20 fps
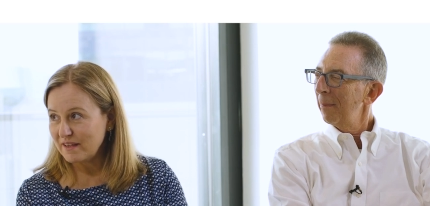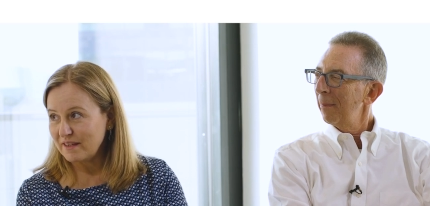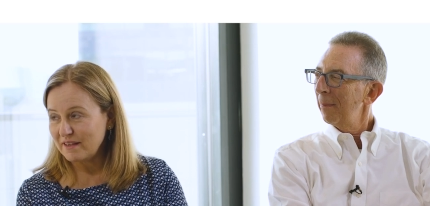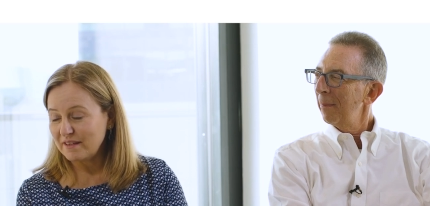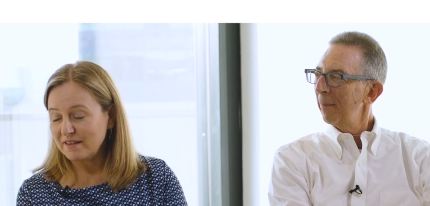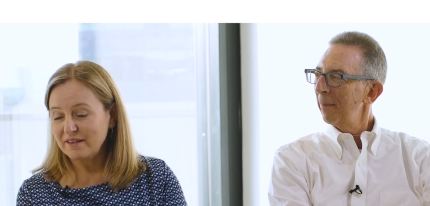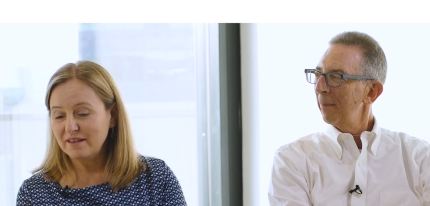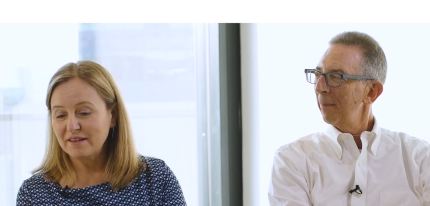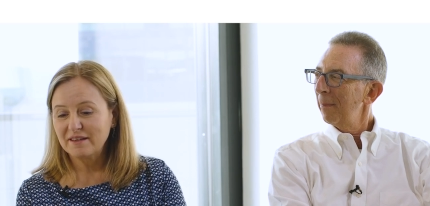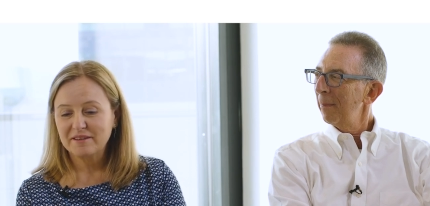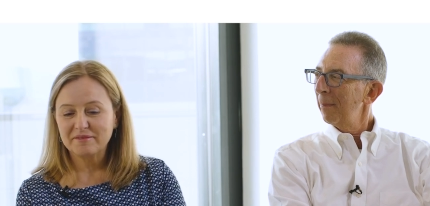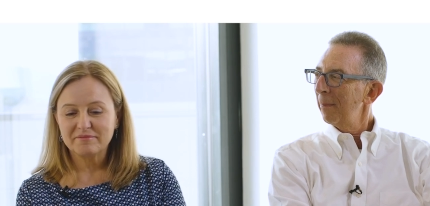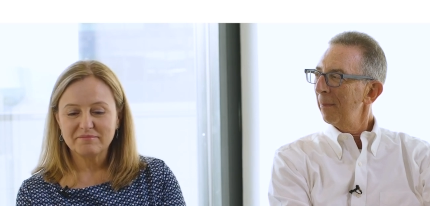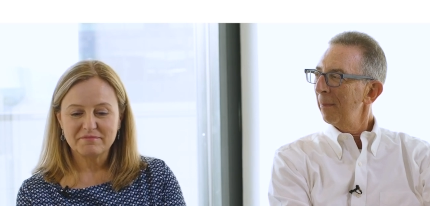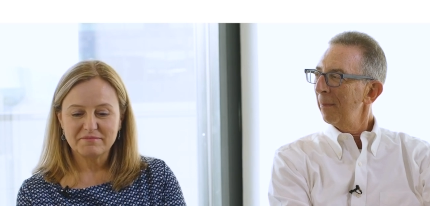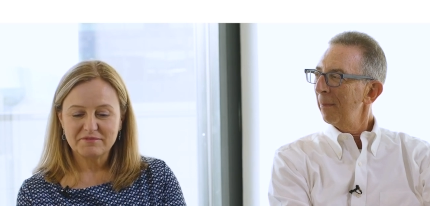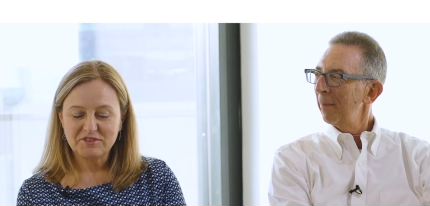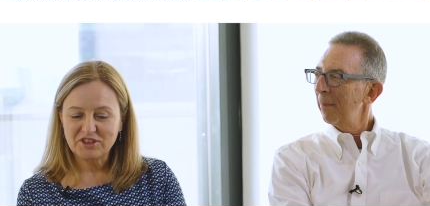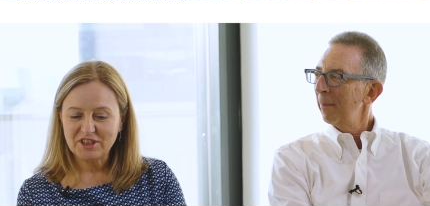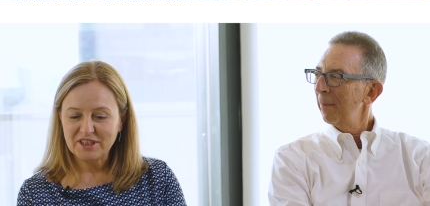Speaker 1: in
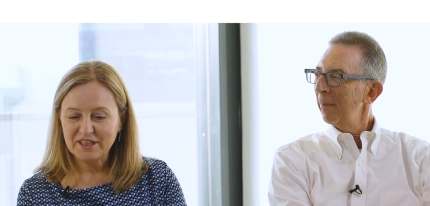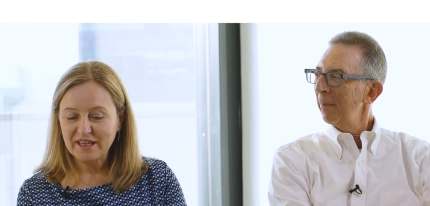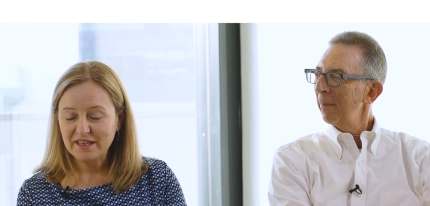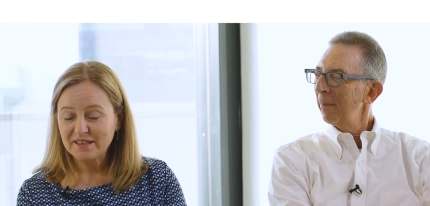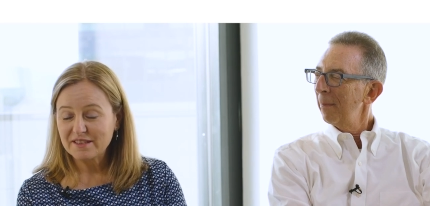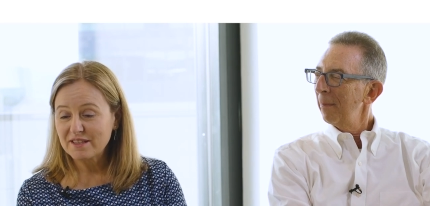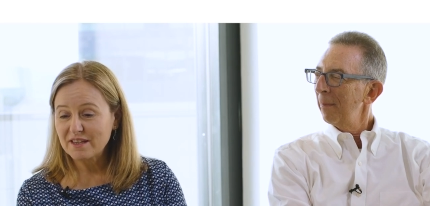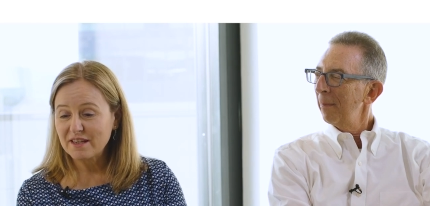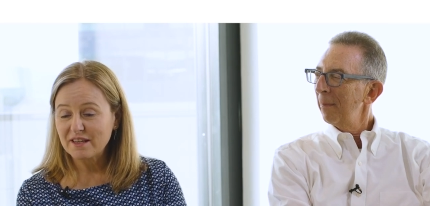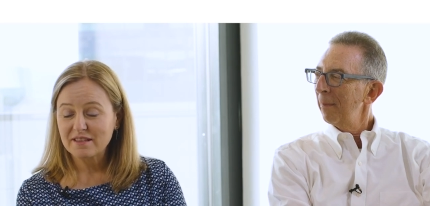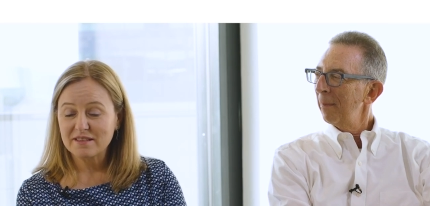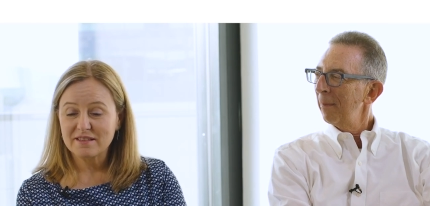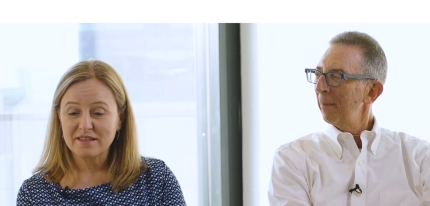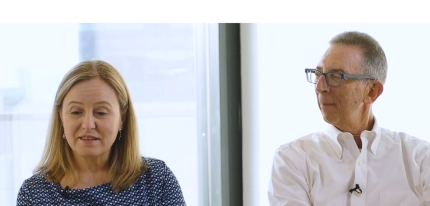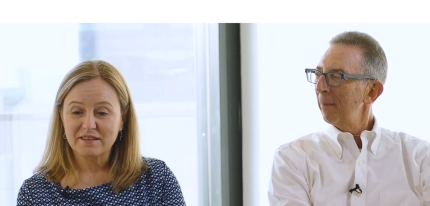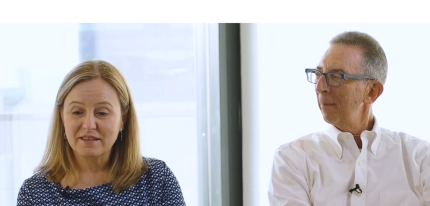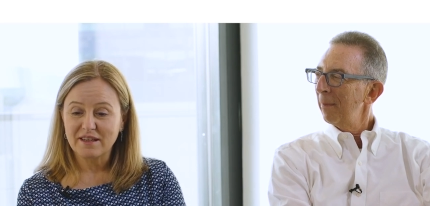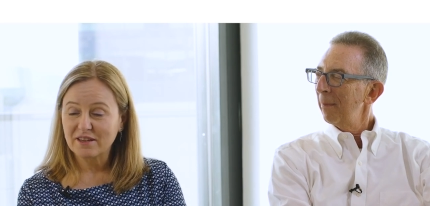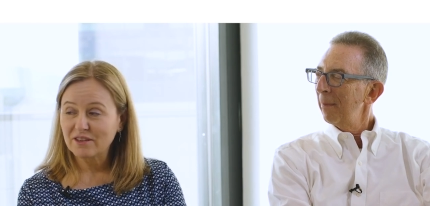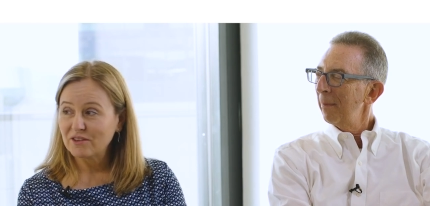um, genetics
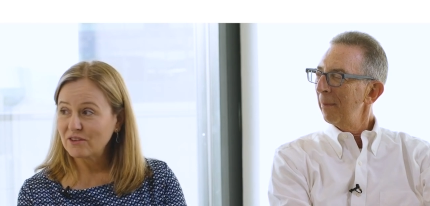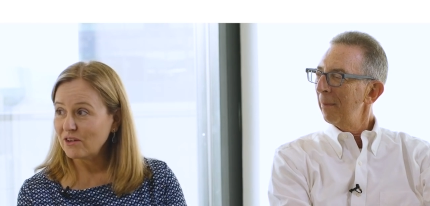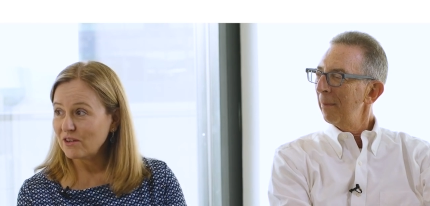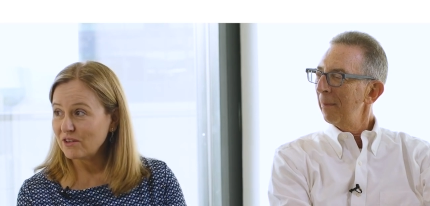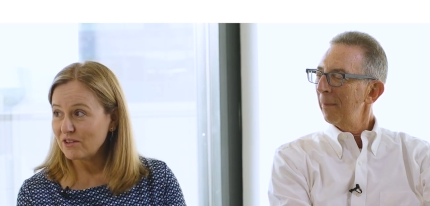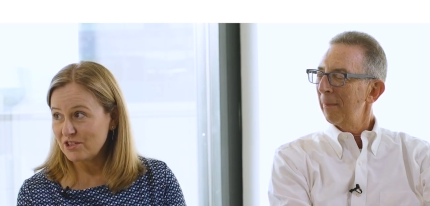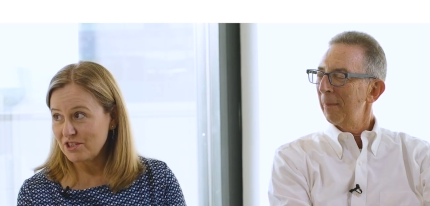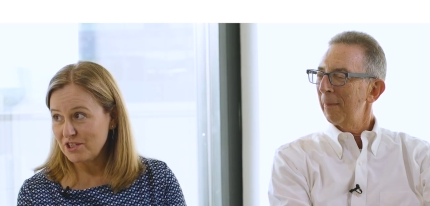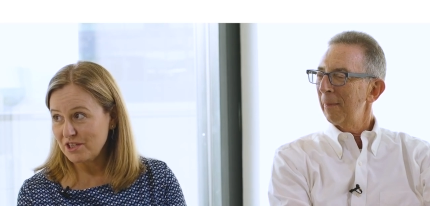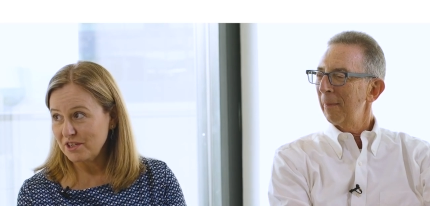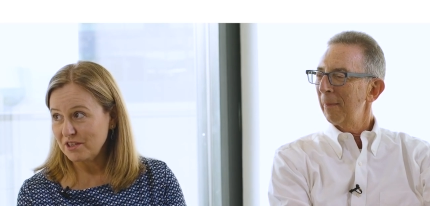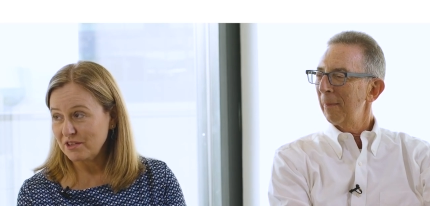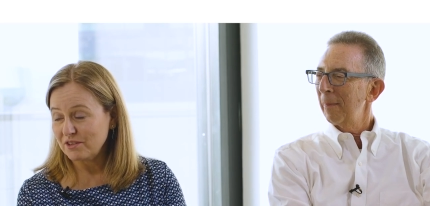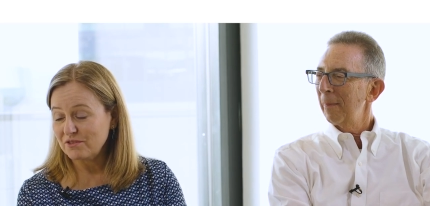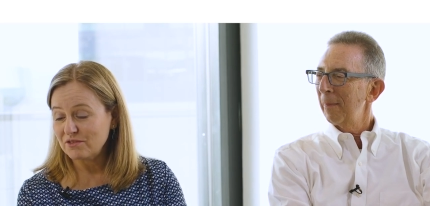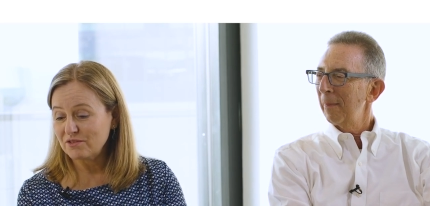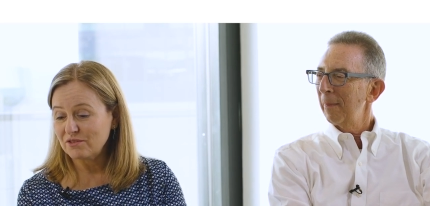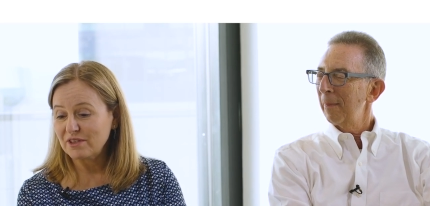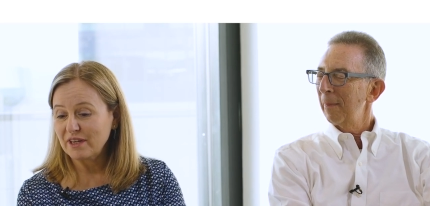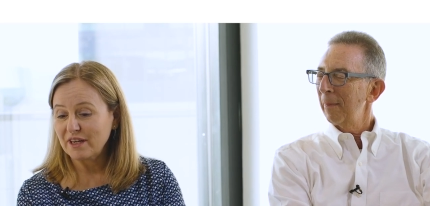and technology
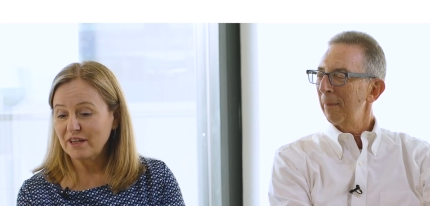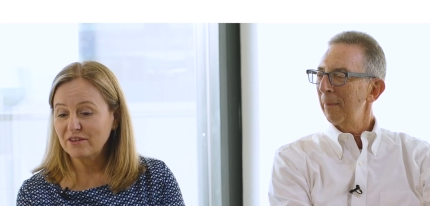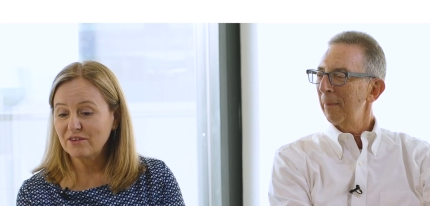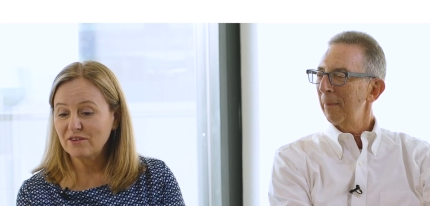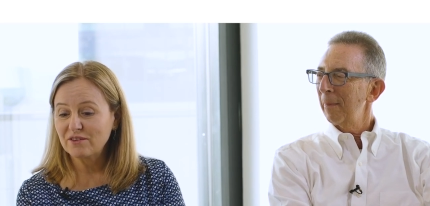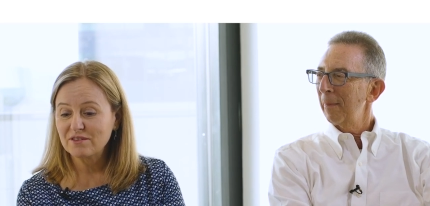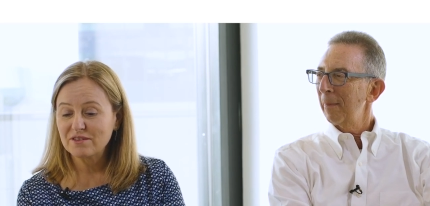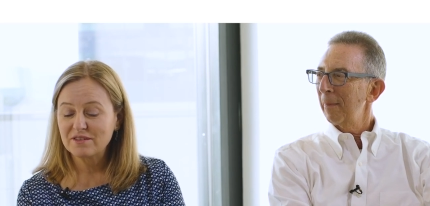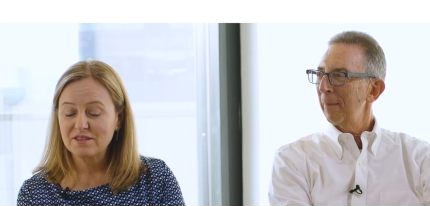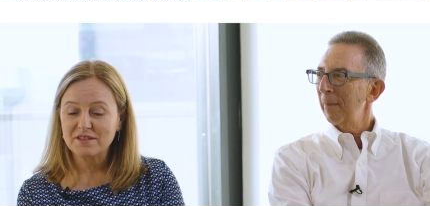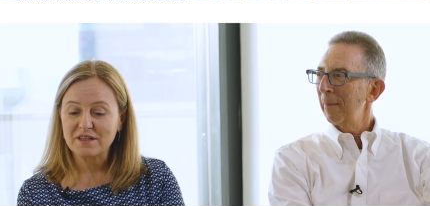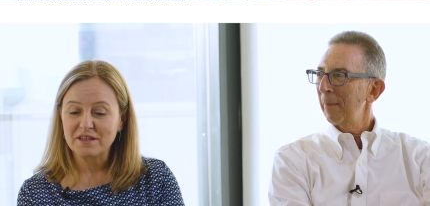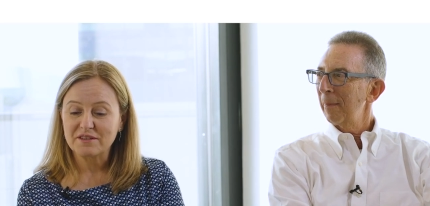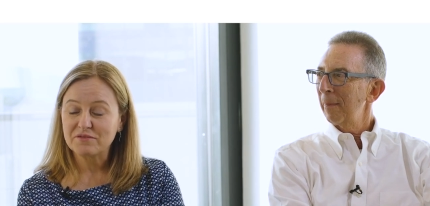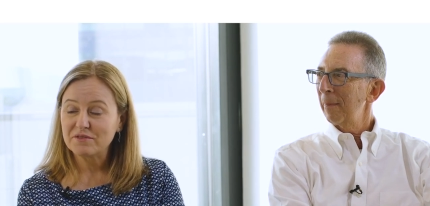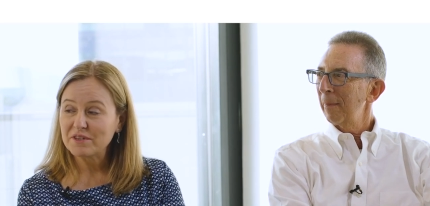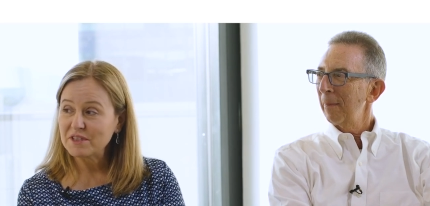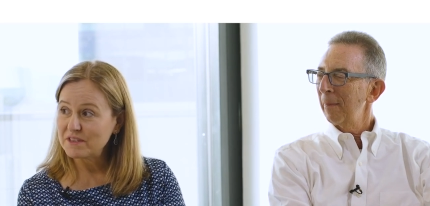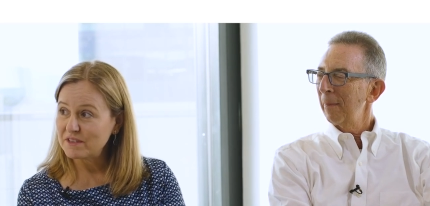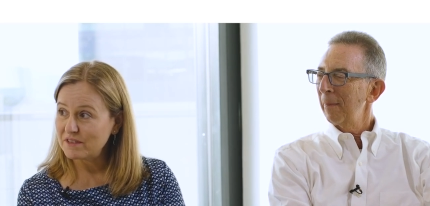to diagnosis
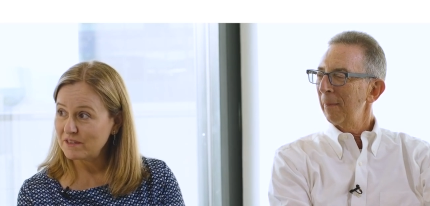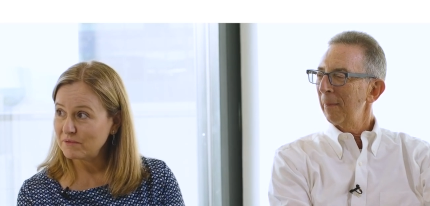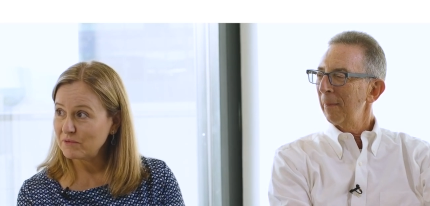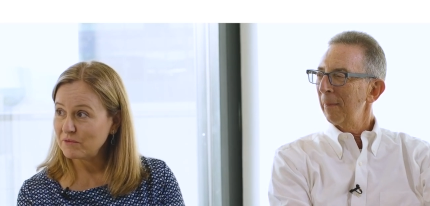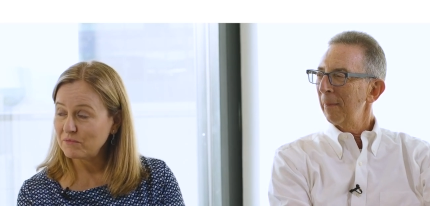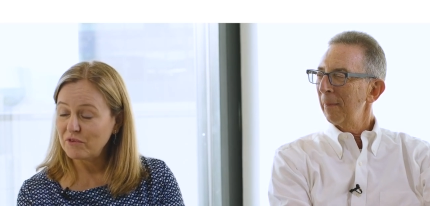and treat,